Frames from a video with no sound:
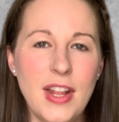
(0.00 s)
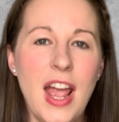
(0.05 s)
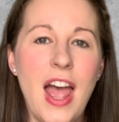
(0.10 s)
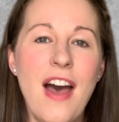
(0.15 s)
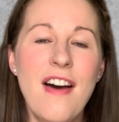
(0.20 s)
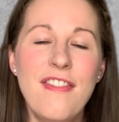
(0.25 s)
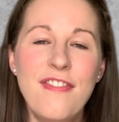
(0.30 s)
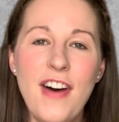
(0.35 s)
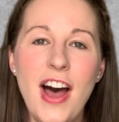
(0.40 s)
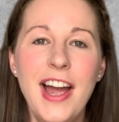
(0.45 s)

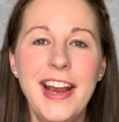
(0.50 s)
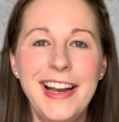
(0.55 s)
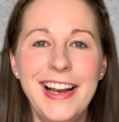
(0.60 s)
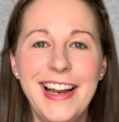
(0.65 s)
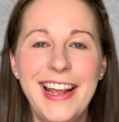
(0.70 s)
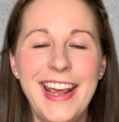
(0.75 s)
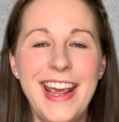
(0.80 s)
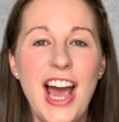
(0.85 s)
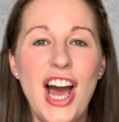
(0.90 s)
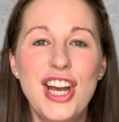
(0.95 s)

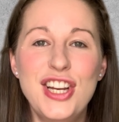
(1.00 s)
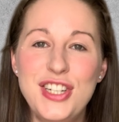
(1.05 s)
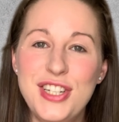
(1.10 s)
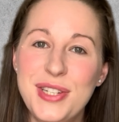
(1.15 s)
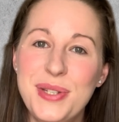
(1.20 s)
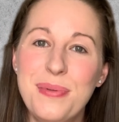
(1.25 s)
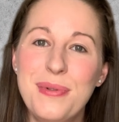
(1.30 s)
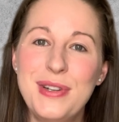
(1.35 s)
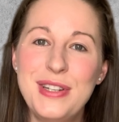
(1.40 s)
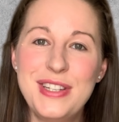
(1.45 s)
Finally, I just
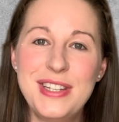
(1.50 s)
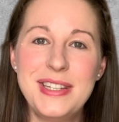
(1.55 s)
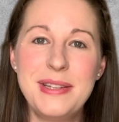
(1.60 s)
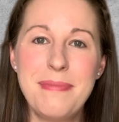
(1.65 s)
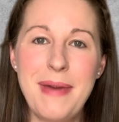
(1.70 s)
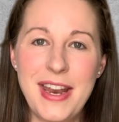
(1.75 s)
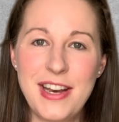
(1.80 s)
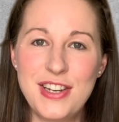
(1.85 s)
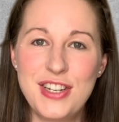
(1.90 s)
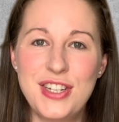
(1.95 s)
wanted to
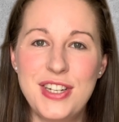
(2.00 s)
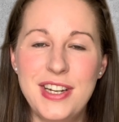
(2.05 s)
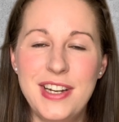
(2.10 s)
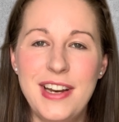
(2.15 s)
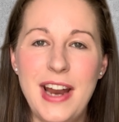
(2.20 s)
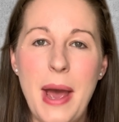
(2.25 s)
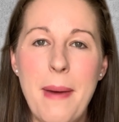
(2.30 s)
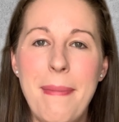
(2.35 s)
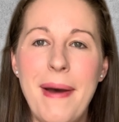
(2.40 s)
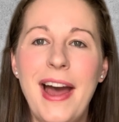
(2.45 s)
mention
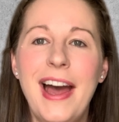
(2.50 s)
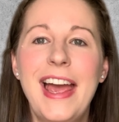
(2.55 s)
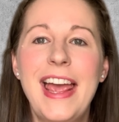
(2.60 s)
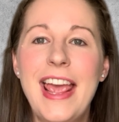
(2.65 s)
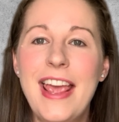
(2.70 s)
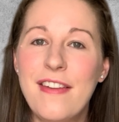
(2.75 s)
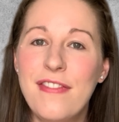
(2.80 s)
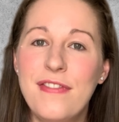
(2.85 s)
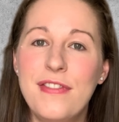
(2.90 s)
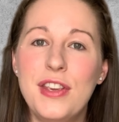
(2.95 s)
about
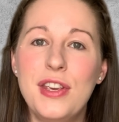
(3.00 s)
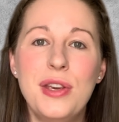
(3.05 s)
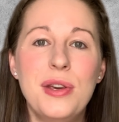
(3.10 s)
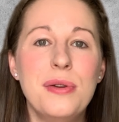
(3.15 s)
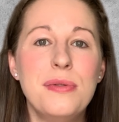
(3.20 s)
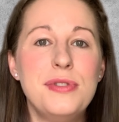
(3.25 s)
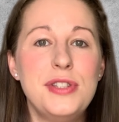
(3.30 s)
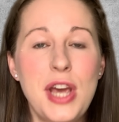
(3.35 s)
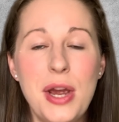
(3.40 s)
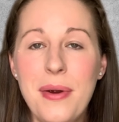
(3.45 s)
if you
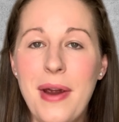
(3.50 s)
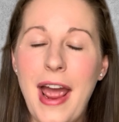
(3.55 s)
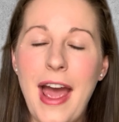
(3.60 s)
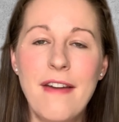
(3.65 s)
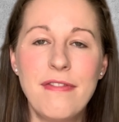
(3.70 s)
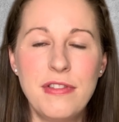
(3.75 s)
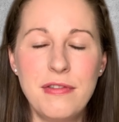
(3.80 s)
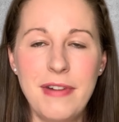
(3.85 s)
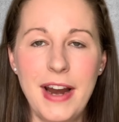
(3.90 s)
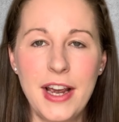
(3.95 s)
don't have
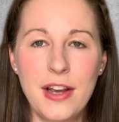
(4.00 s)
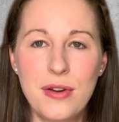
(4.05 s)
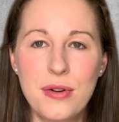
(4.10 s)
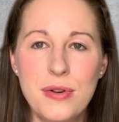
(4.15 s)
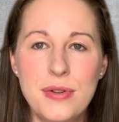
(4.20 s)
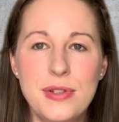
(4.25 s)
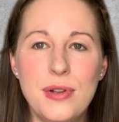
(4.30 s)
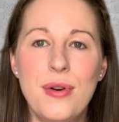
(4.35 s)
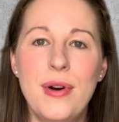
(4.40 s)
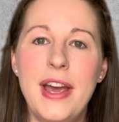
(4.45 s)
the records
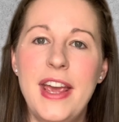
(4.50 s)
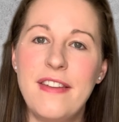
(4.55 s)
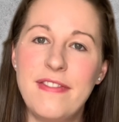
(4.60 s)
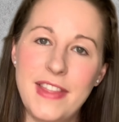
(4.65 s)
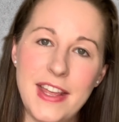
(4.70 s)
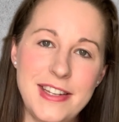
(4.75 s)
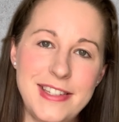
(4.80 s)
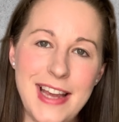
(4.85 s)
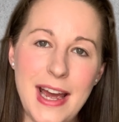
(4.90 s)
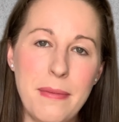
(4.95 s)
or if they're
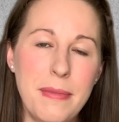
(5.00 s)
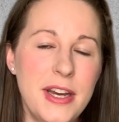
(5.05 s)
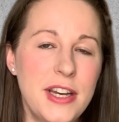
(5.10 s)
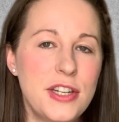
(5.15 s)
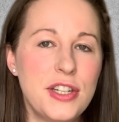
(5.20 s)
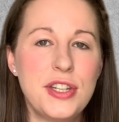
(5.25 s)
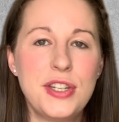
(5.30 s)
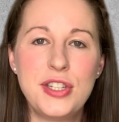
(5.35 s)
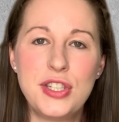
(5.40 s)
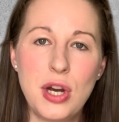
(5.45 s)
damaged,
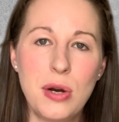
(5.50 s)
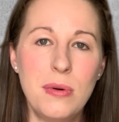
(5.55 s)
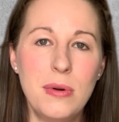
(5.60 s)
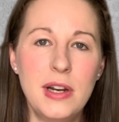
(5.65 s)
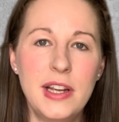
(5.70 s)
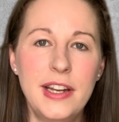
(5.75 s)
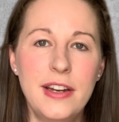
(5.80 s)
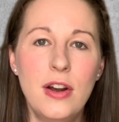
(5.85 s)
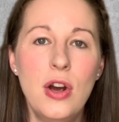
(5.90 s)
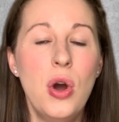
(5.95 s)

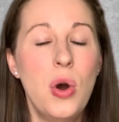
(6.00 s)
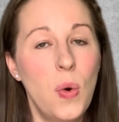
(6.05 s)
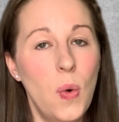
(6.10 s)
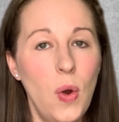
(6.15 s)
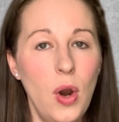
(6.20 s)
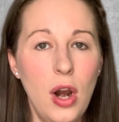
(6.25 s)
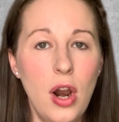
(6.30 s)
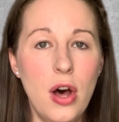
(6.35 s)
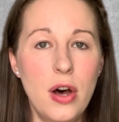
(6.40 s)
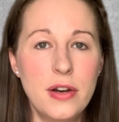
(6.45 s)
stolen or
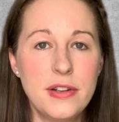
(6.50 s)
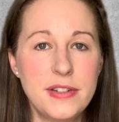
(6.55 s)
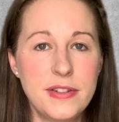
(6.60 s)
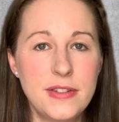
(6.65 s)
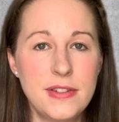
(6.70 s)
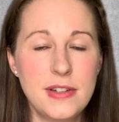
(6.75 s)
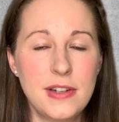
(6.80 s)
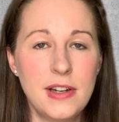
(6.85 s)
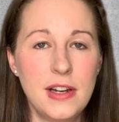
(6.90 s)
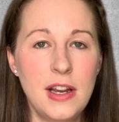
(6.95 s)
lost.
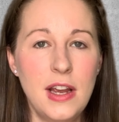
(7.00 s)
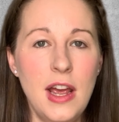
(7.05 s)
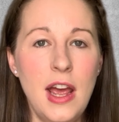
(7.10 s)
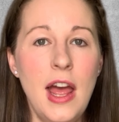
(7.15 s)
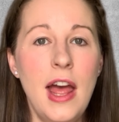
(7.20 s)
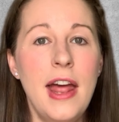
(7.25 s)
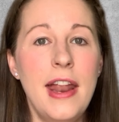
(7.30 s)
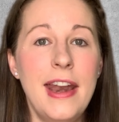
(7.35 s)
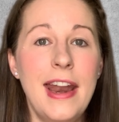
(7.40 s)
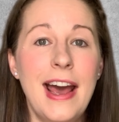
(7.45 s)

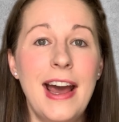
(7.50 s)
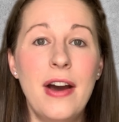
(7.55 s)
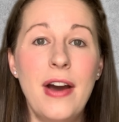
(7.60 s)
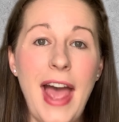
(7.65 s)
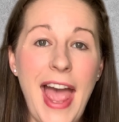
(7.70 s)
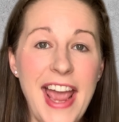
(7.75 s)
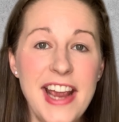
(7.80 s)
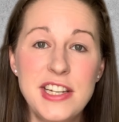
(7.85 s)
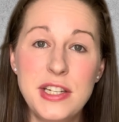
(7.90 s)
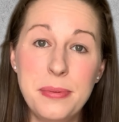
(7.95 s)
Now,
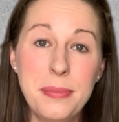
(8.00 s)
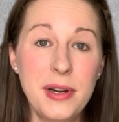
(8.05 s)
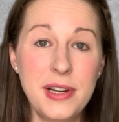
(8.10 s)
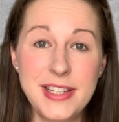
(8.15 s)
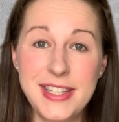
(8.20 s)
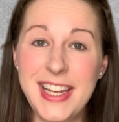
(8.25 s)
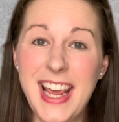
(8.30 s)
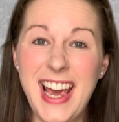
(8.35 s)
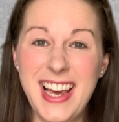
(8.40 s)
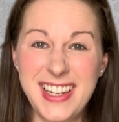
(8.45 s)

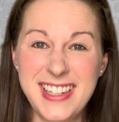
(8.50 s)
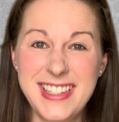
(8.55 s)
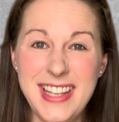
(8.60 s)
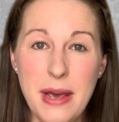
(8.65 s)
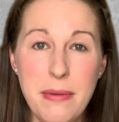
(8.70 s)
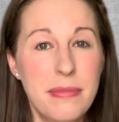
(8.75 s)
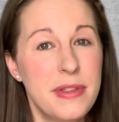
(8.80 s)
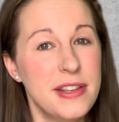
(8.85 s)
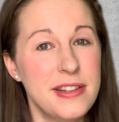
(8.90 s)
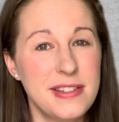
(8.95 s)
HMRC
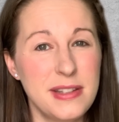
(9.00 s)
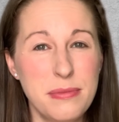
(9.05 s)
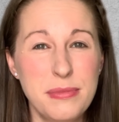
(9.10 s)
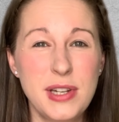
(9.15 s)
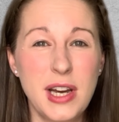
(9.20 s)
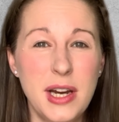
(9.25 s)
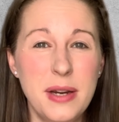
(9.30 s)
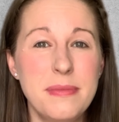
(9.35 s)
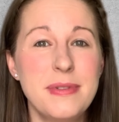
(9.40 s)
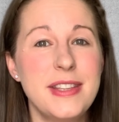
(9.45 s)
accept that
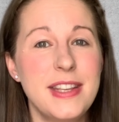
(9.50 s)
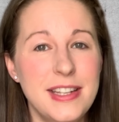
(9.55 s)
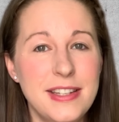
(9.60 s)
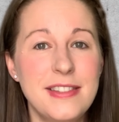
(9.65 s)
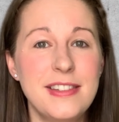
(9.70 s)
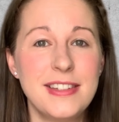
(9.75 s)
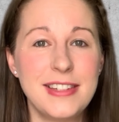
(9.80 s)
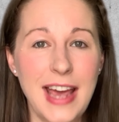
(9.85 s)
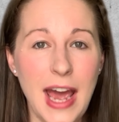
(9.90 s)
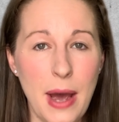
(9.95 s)
sometimes this
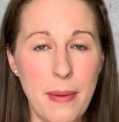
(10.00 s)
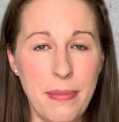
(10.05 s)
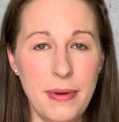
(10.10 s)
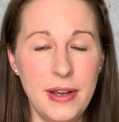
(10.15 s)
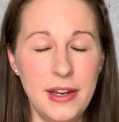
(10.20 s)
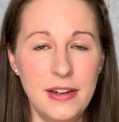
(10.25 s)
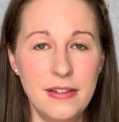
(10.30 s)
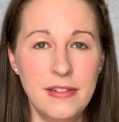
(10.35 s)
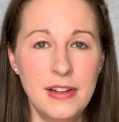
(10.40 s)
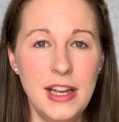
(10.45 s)
does
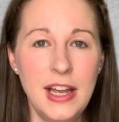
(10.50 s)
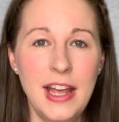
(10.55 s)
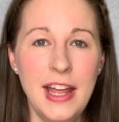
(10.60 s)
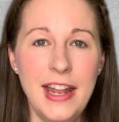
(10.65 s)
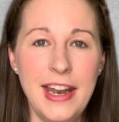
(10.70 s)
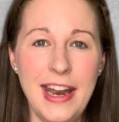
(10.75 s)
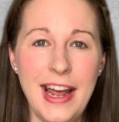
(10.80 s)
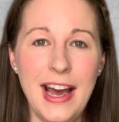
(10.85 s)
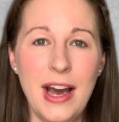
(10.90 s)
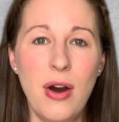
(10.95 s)
happen.
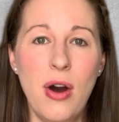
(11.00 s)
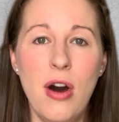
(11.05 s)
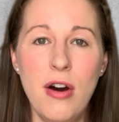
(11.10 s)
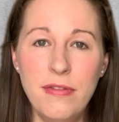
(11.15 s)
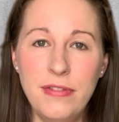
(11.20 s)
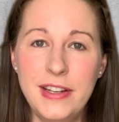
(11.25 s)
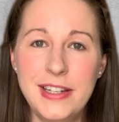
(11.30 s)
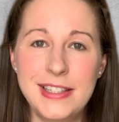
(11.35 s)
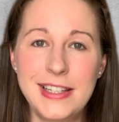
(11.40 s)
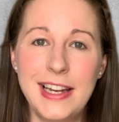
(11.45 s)
Now,
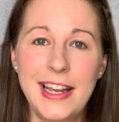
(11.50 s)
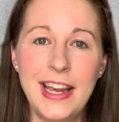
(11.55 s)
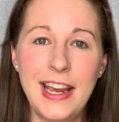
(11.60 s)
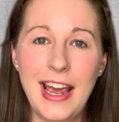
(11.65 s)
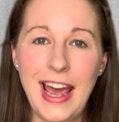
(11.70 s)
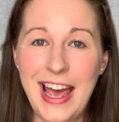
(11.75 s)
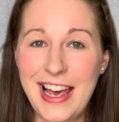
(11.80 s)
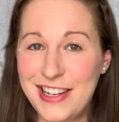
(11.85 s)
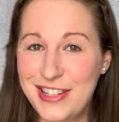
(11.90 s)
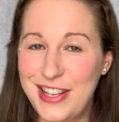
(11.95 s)
obviously,
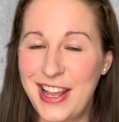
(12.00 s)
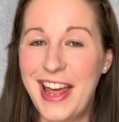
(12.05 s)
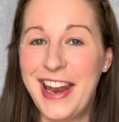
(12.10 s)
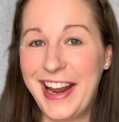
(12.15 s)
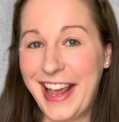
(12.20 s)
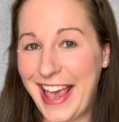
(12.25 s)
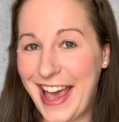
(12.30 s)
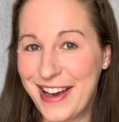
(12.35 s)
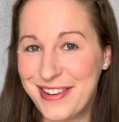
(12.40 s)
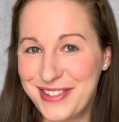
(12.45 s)
as an
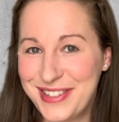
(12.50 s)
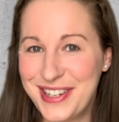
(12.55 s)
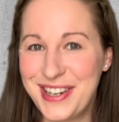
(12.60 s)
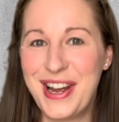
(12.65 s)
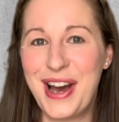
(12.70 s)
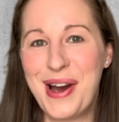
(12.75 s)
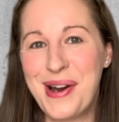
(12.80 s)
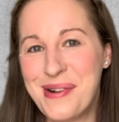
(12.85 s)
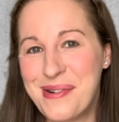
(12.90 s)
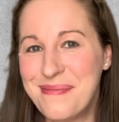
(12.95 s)
accountant,
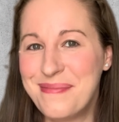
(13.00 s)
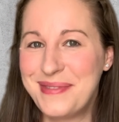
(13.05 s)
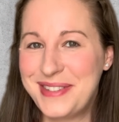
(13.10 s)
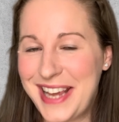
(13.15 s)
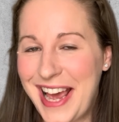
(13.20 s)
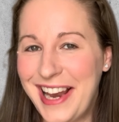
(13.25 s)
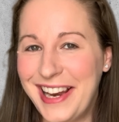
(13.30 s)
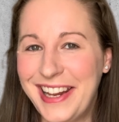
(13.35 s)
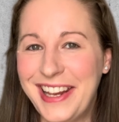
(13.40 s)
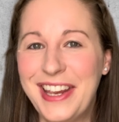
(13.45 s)
I'm
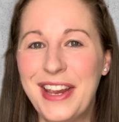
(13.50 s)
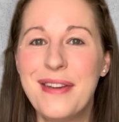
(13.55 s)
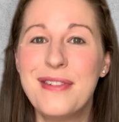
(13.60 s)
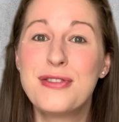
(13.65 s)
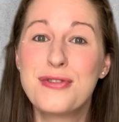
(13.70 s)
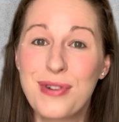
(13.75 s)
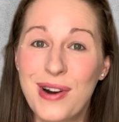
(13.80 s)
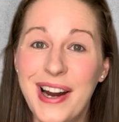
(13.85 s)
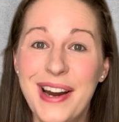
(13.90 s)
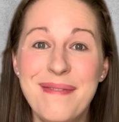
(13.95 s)
telling you,
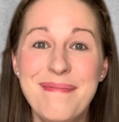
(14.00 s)
try and